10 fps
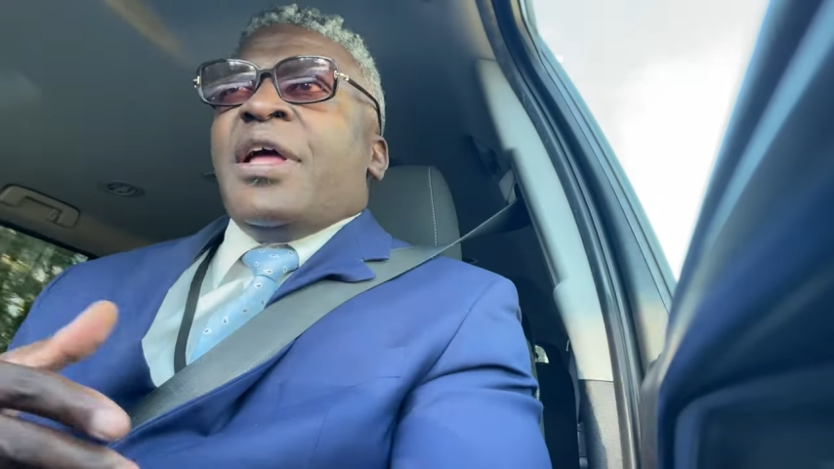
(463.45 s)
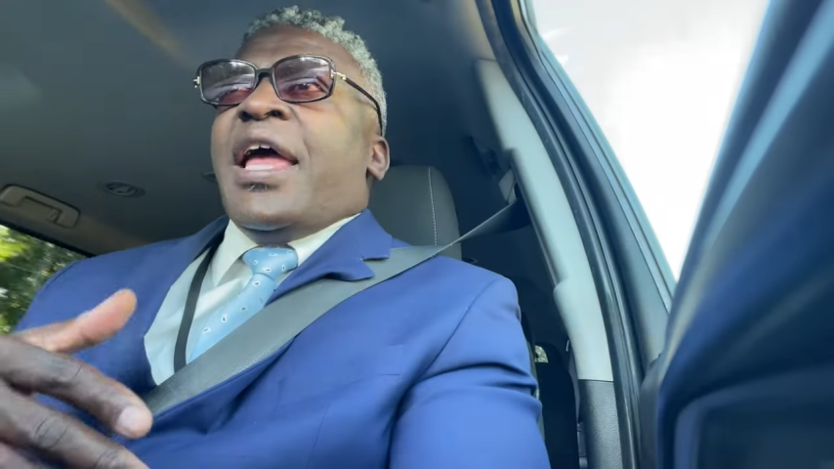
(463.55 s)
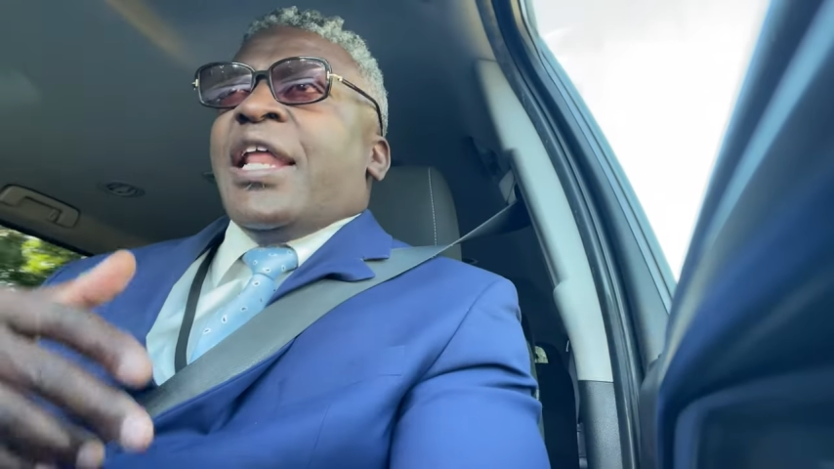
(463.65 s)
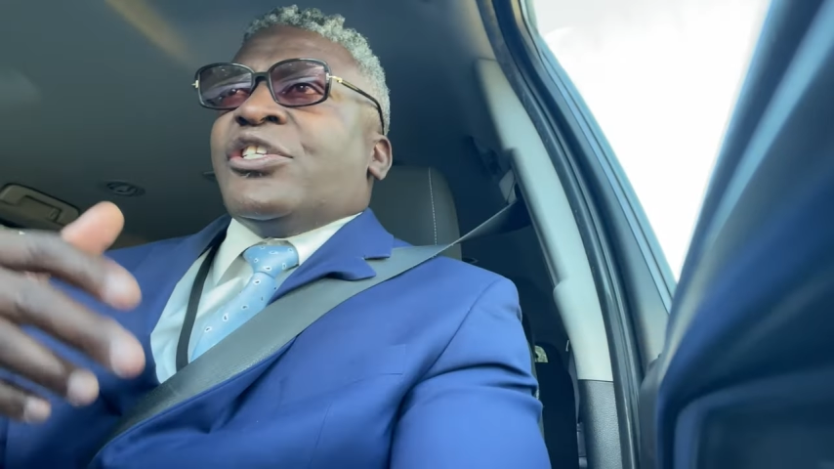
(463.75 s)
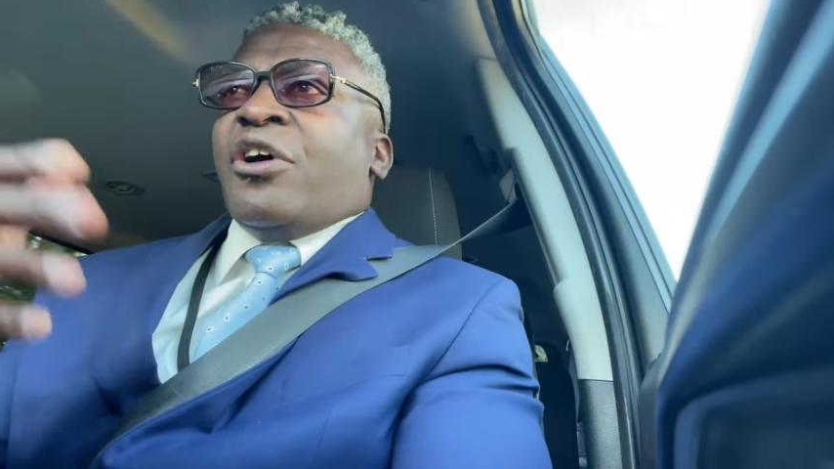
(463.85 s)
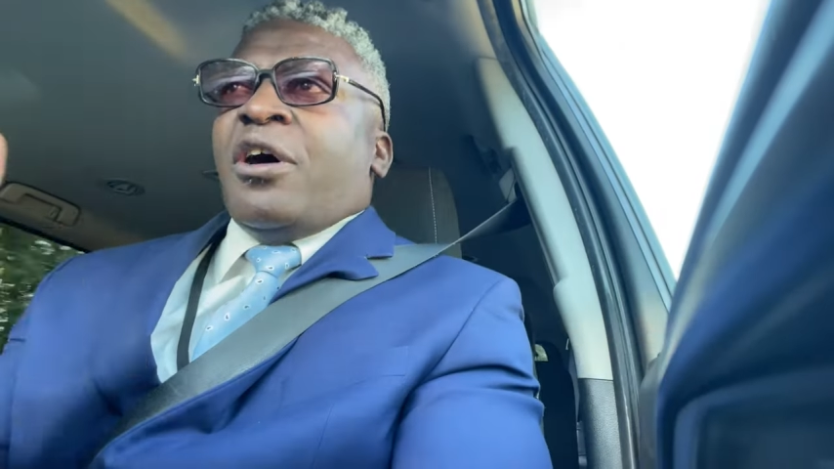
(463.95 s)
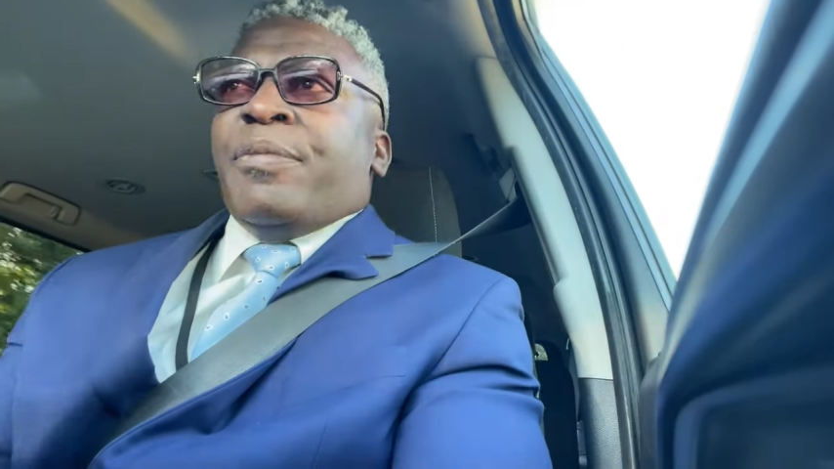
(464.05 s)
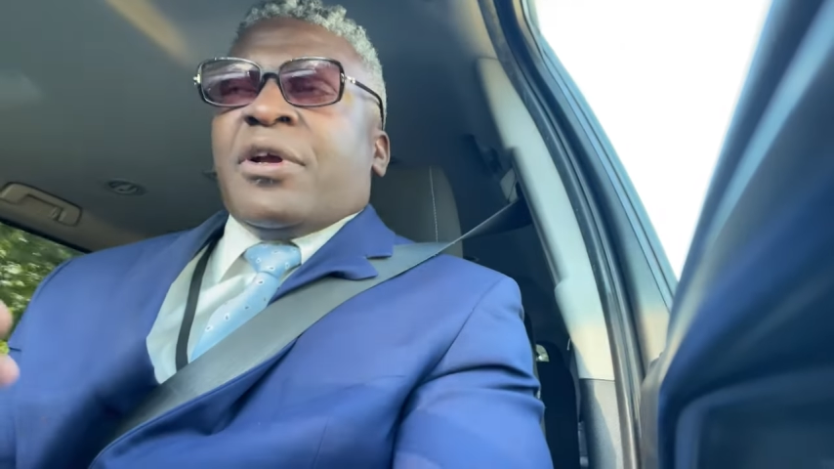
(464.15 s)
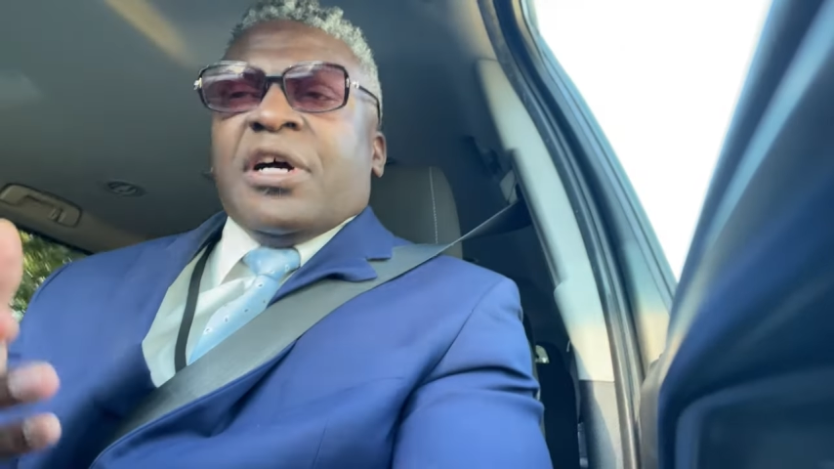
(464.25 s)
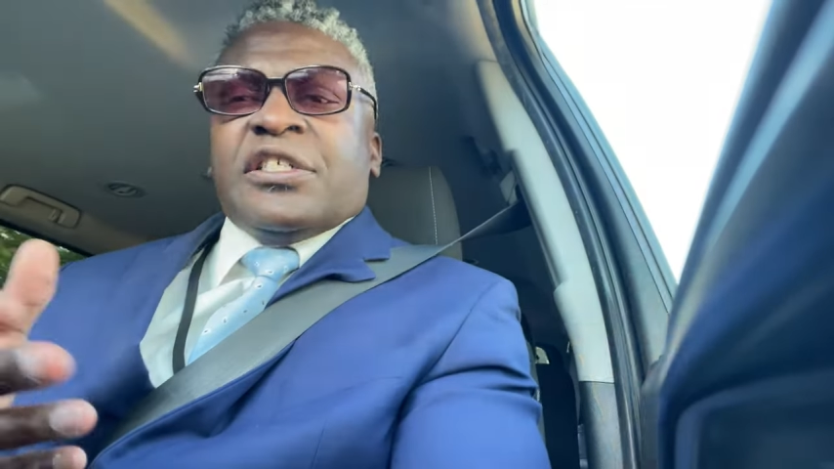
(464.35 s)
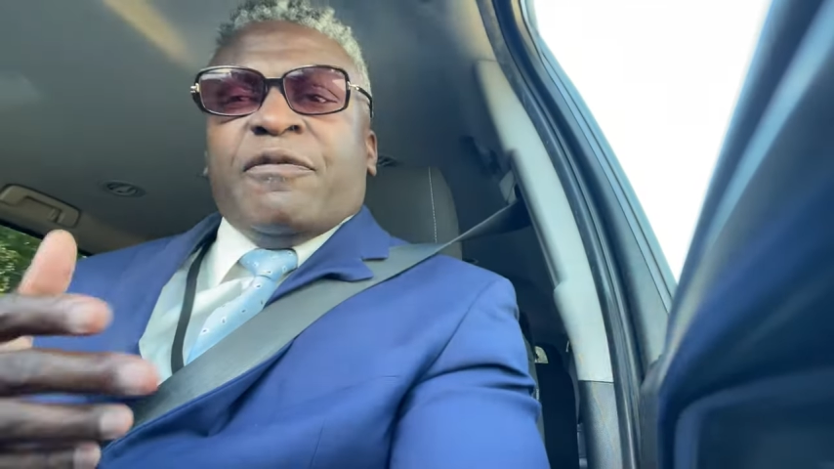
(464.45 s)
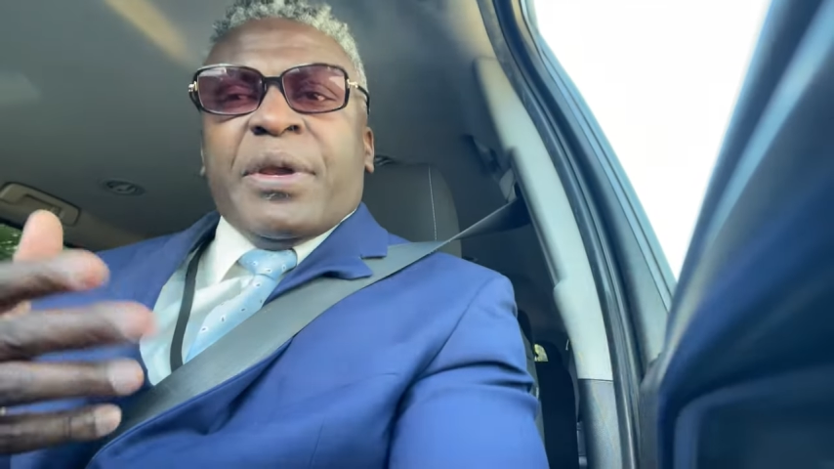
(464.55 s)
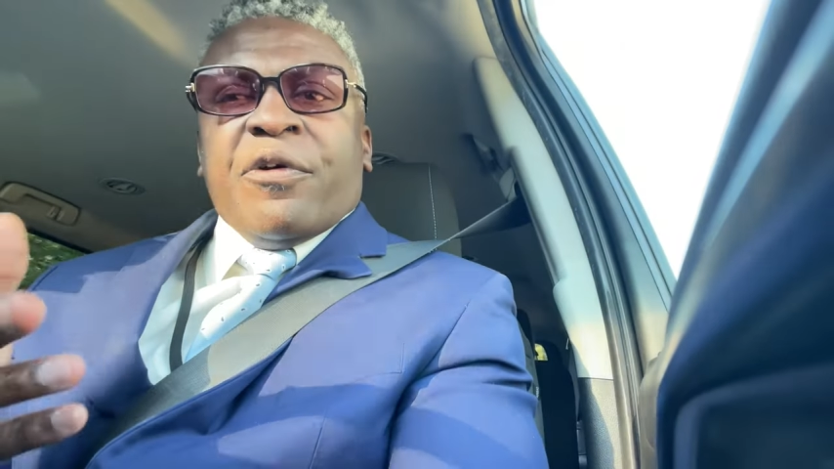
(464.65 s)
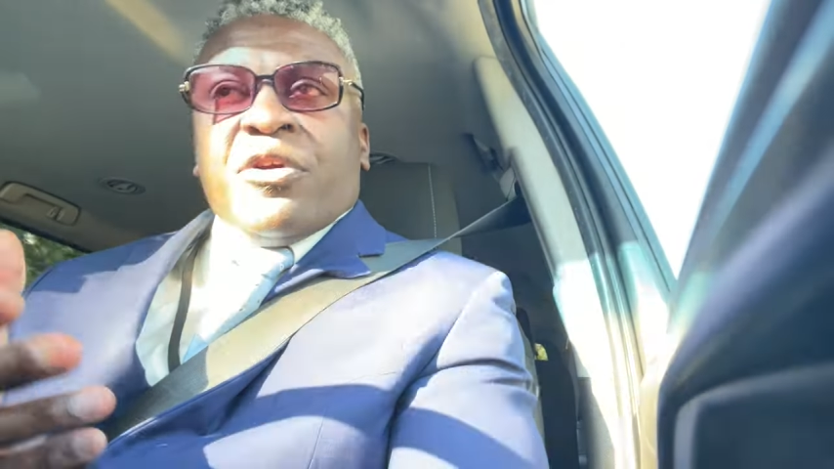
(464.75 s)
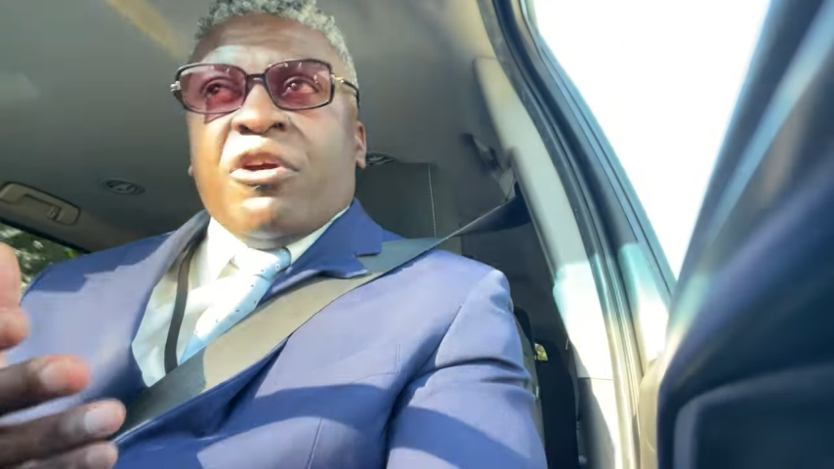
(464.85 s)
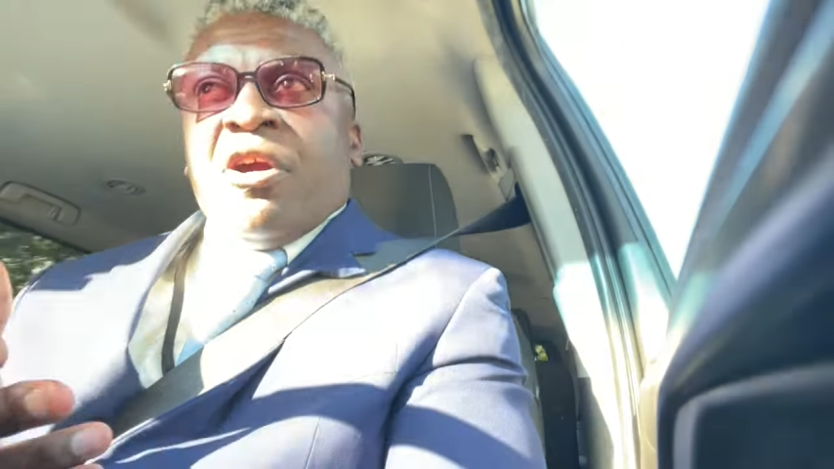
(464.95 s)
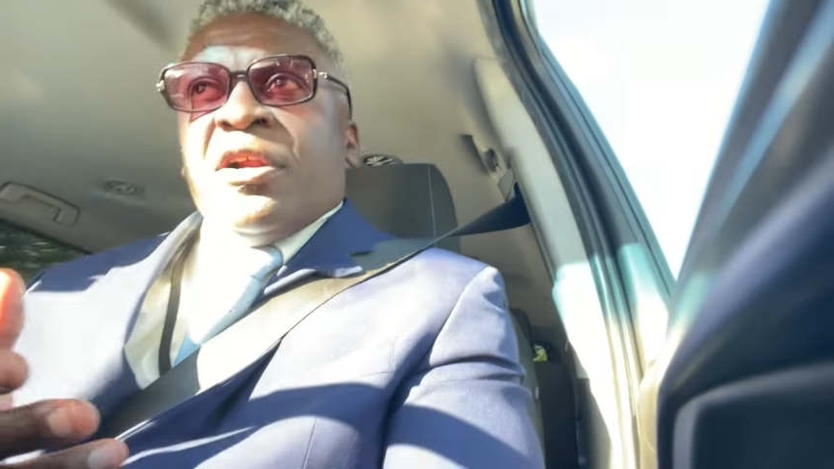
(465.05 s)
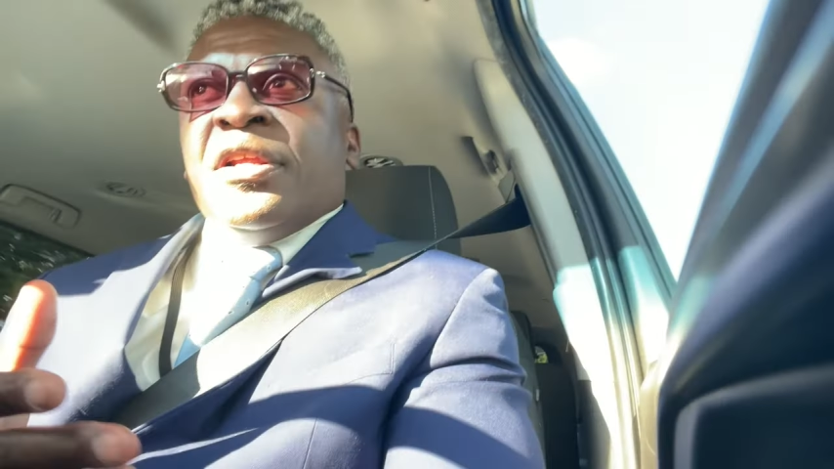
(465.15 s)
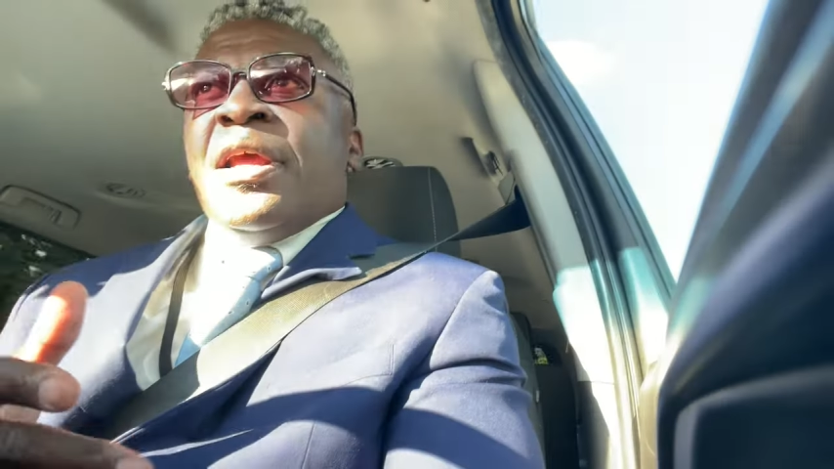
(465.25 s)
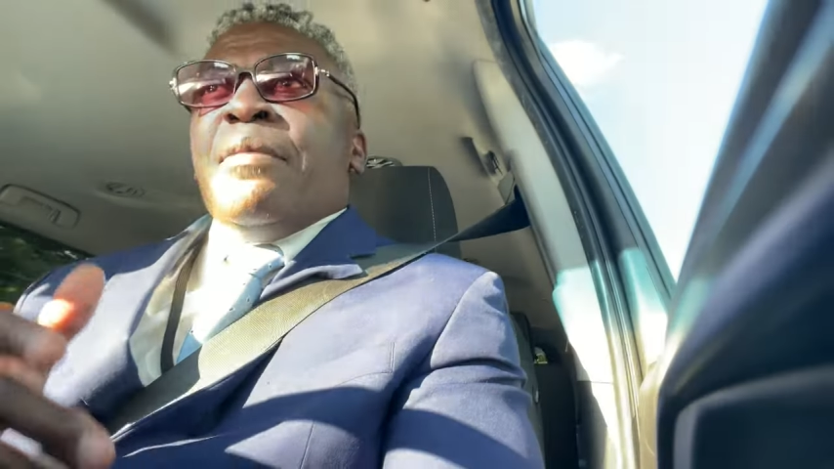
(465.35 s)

and it's all because of Merrick Garland.